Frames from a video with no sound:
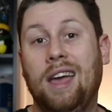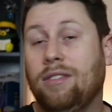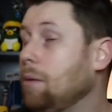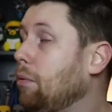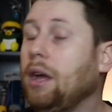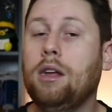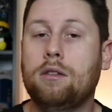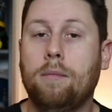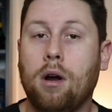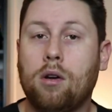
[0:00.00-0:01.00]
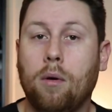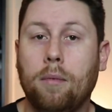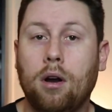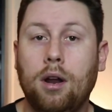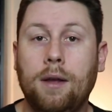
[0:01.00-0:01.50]
If they bring in DeMarco
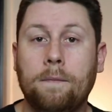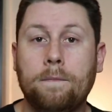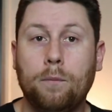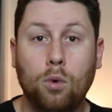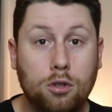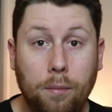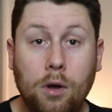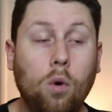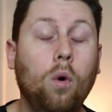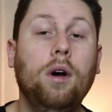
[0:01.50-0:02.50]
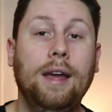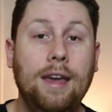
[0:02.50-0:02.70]
Murray, which would be cool,